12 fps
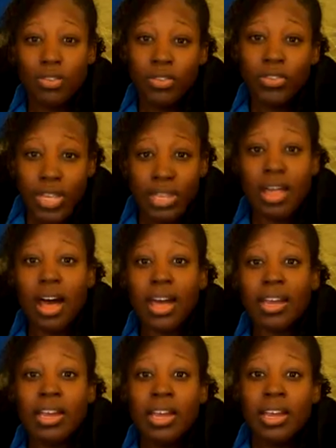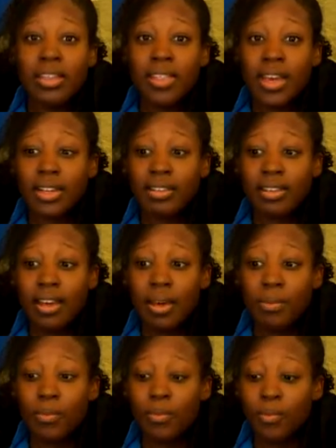using lye that
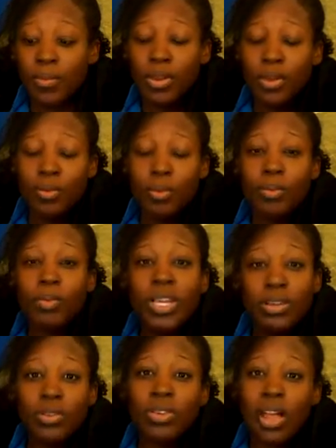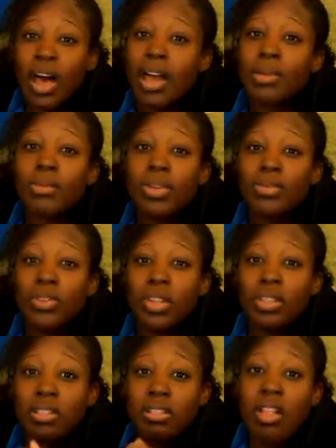when we use lye, we use a
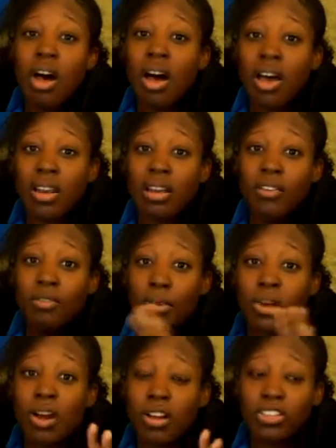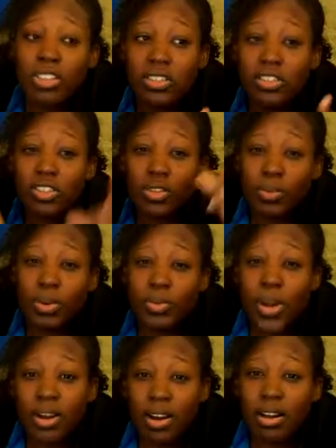lot of precautions. We
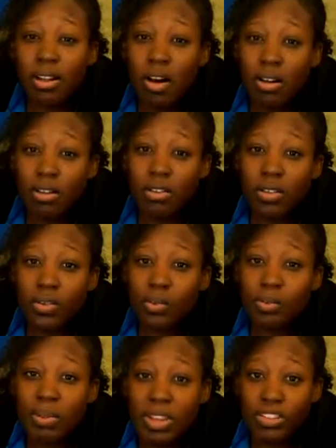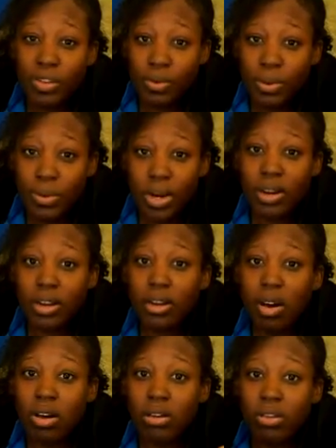wear our goggles, we make sure we wear our
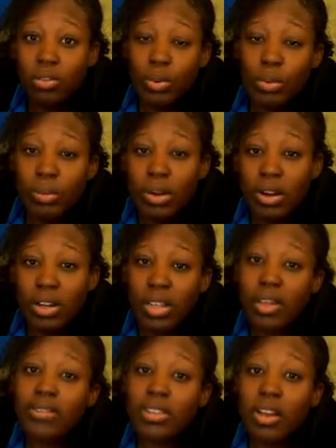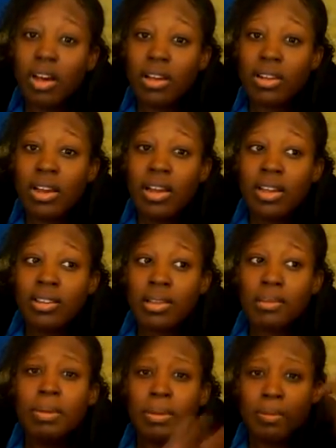goggles, we put our gloves on.
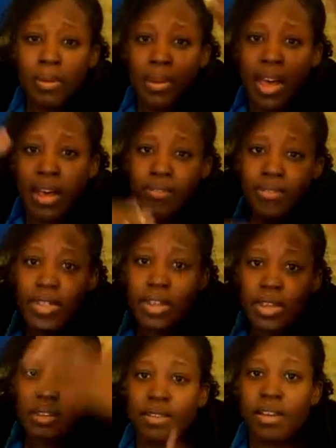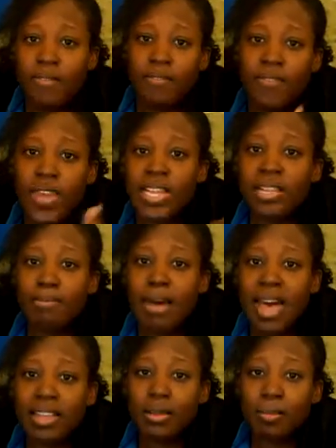Some people have that face
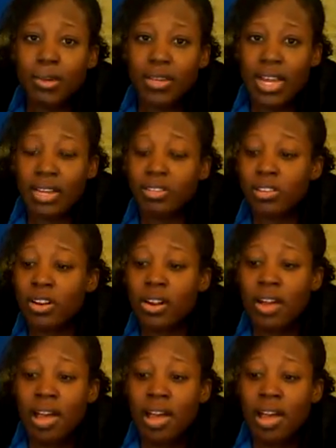mask protector.